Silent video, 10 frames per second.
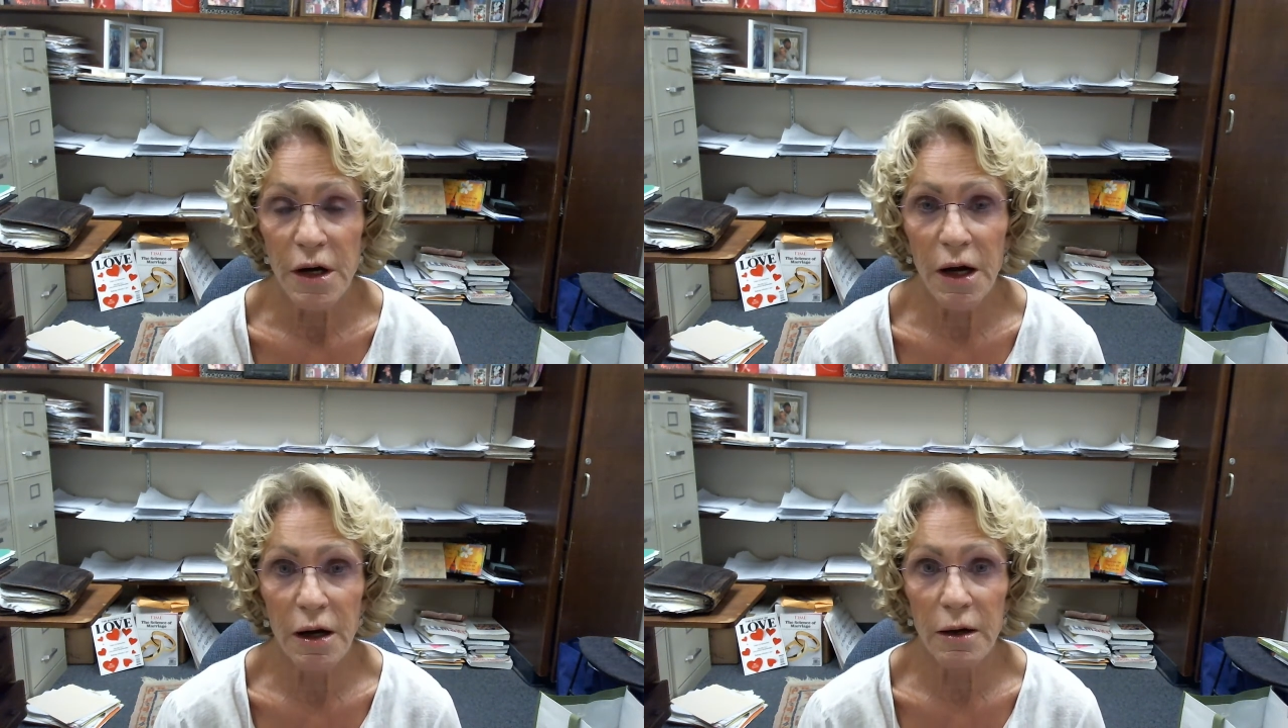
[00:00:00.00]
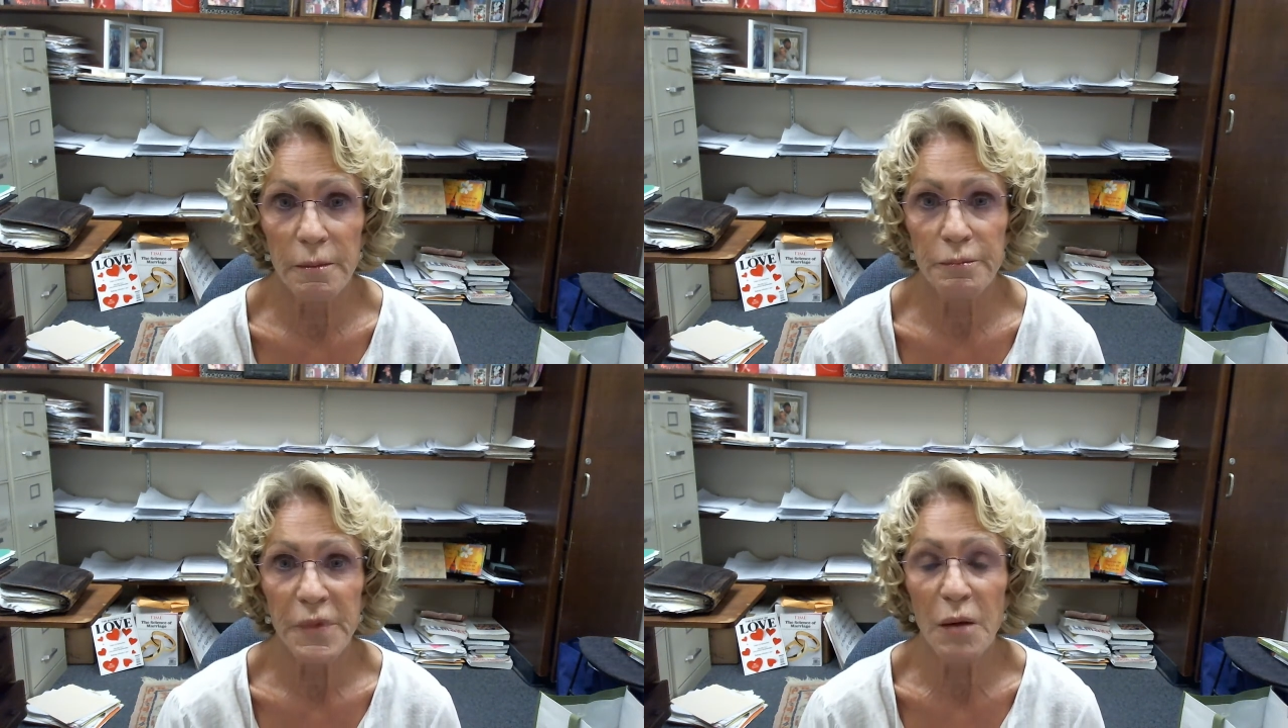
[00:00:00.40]

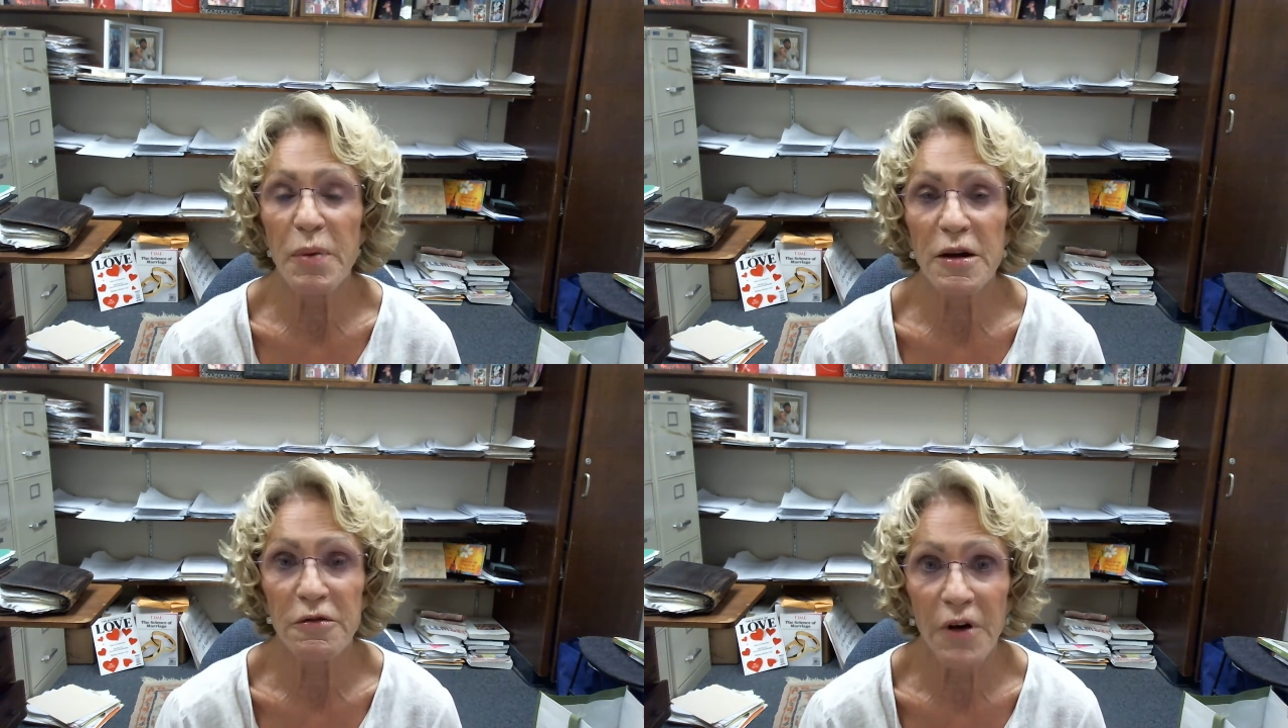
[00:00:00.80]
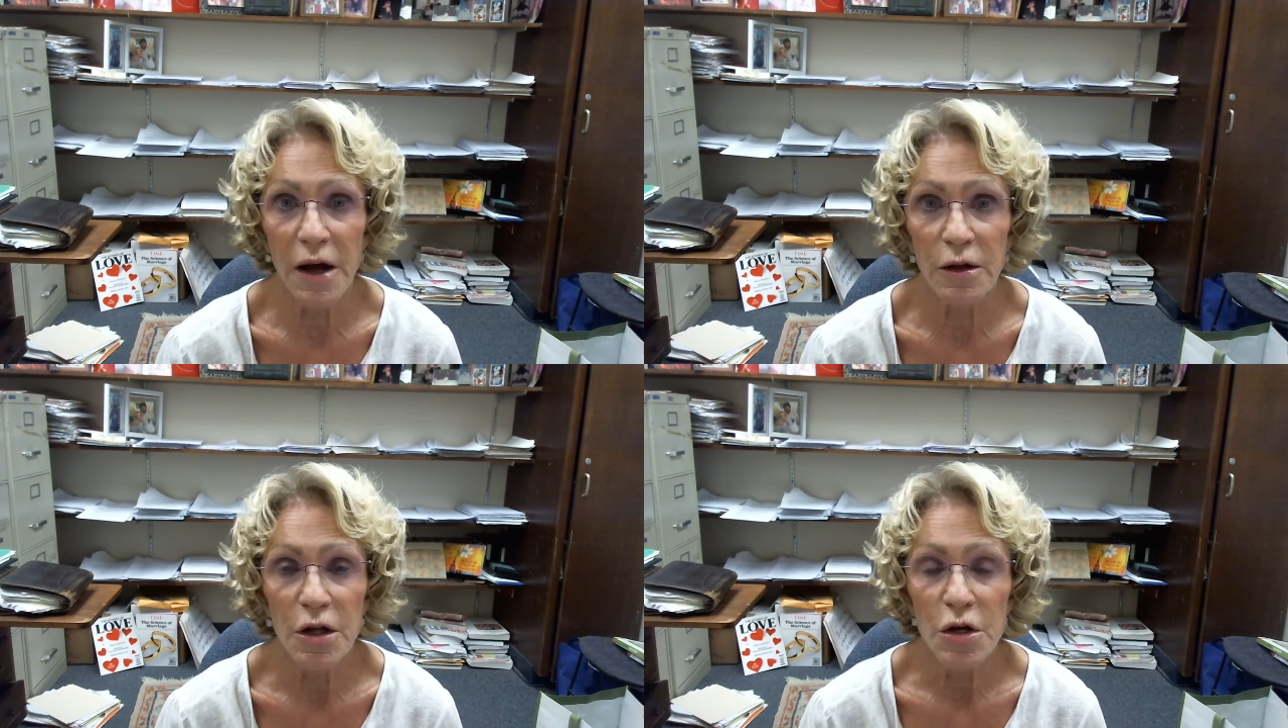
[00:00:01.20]
a
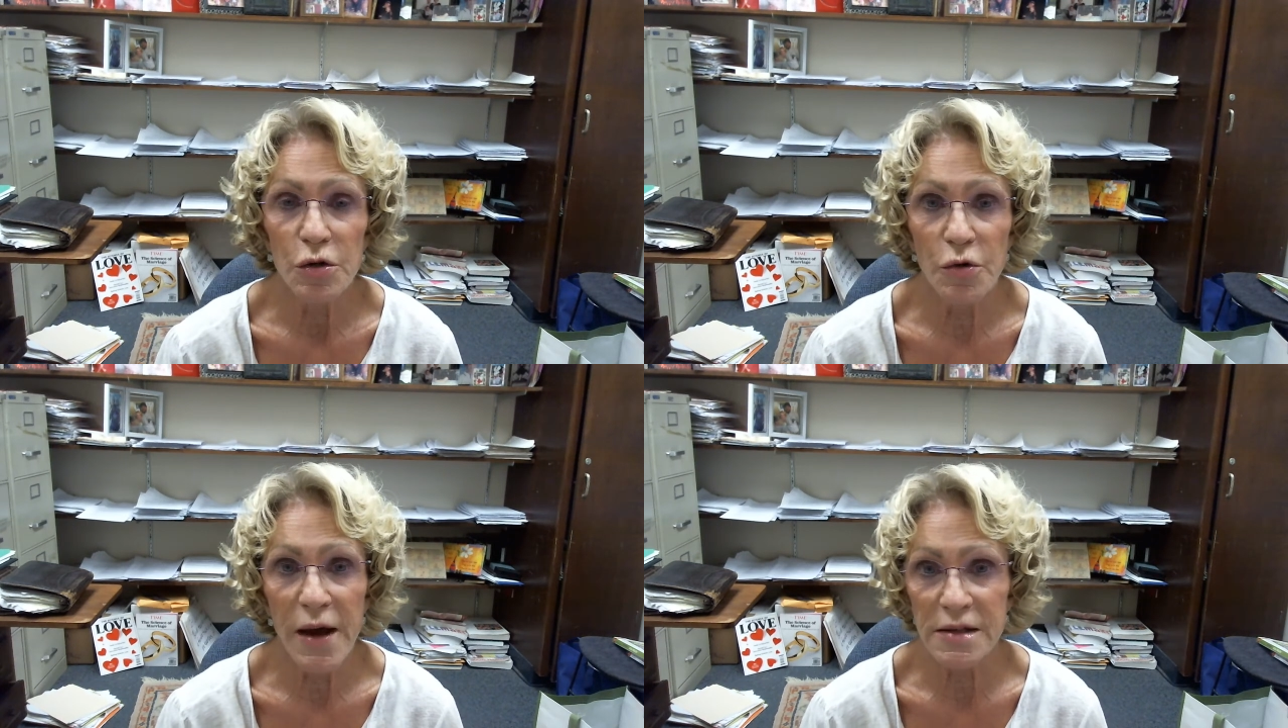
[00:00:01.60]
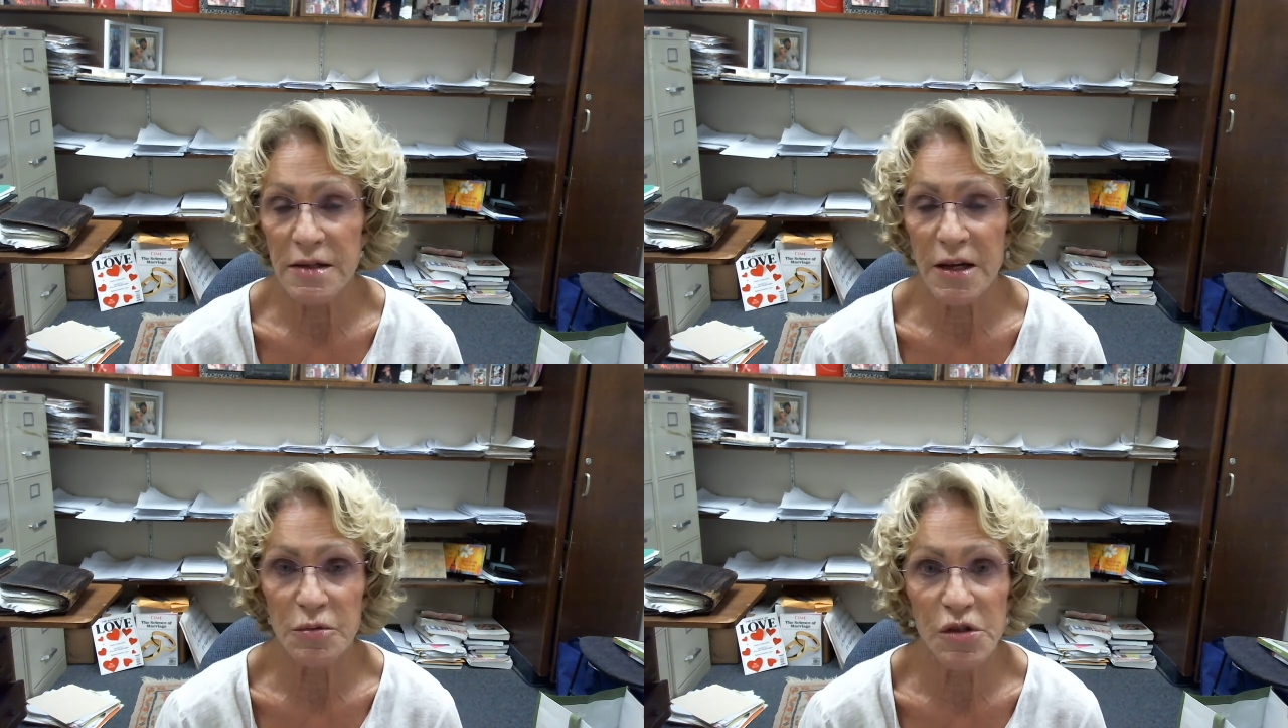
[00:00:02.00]
pedophile who has
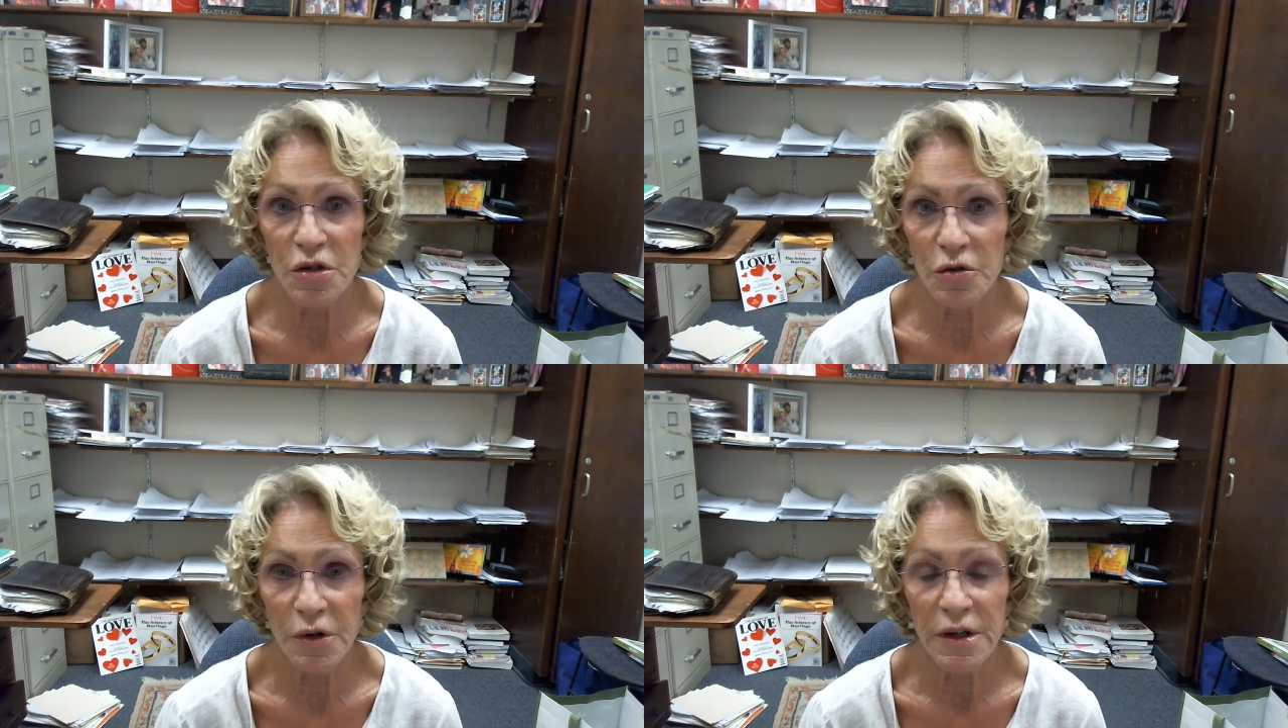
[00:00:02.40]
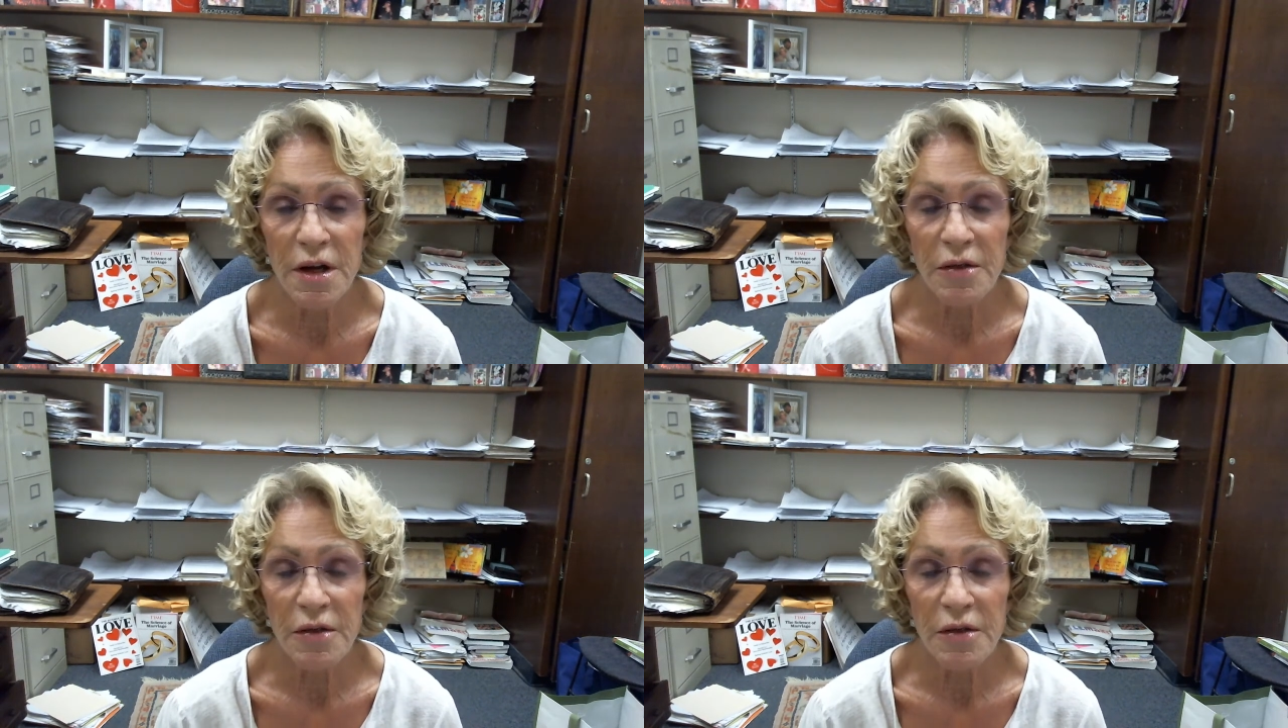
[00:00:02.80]
sex with children.